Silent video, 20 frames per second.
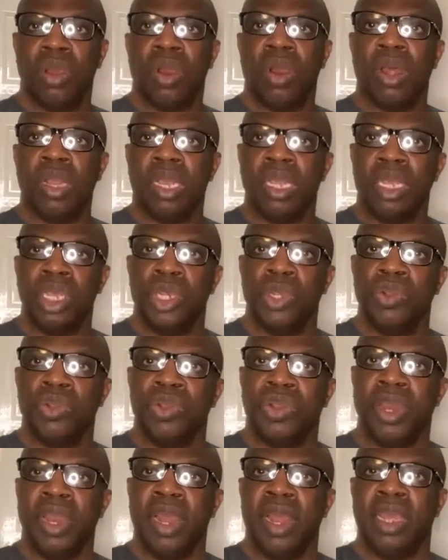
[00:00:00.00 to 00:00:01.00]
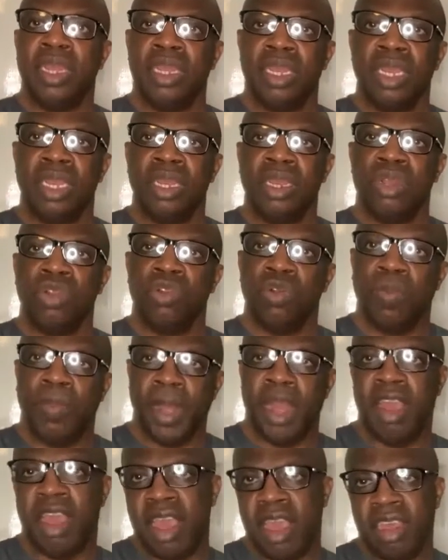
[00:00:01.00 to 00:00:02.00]
on issues relating to
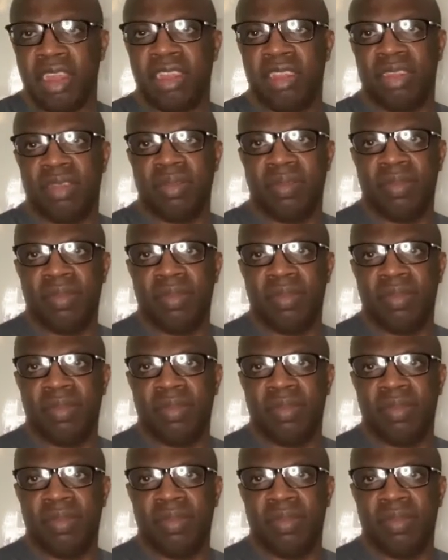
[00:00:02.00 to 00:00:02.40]
players.